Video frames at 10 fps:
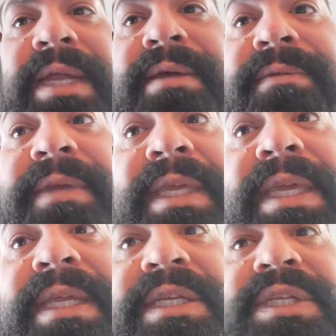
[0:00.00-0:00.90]
of
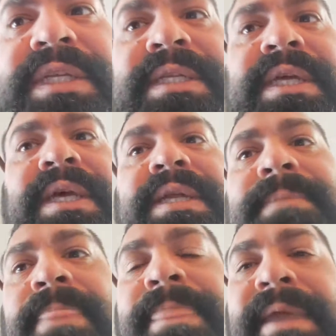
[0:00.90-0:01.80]
getting shit
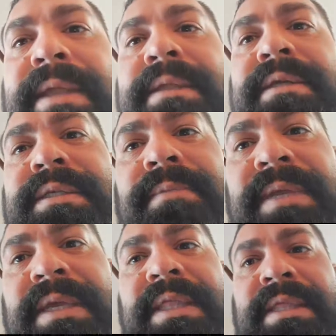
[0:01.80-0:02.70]
done. And there's
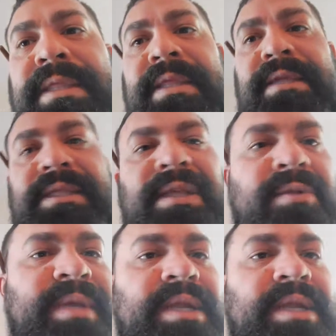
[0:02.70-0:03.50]
something that's a little bit